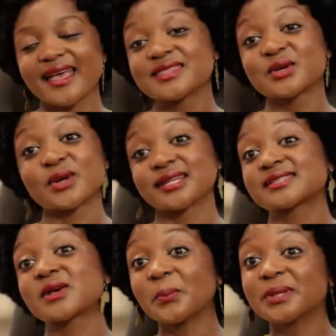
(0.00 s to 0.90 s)
The
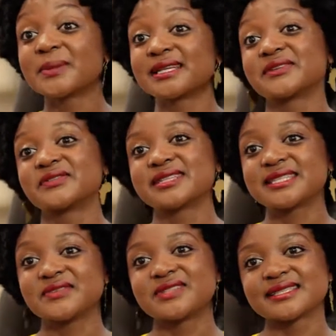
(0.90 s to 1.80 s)
greatest compliment I've
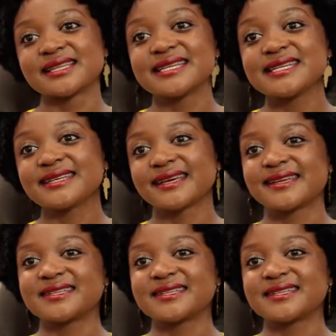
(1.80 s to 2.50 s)
received as a leader